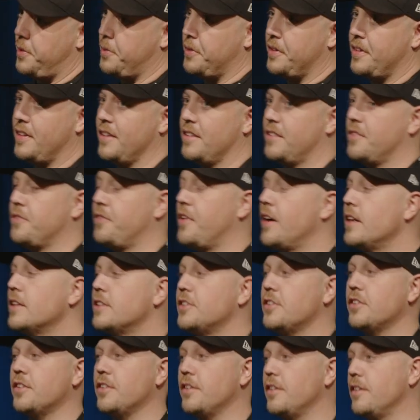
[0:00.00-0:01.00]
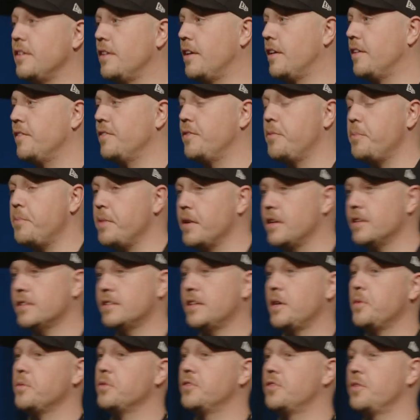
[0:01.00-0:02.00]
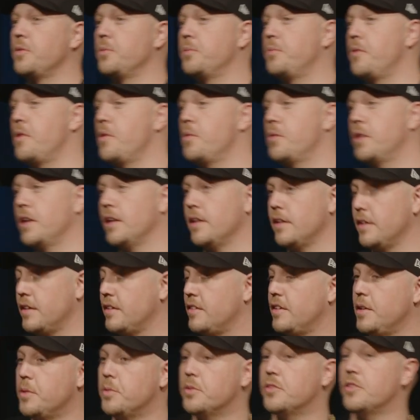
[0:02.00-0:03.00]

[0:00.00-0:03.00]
dysfunctional love because I was so broken and she was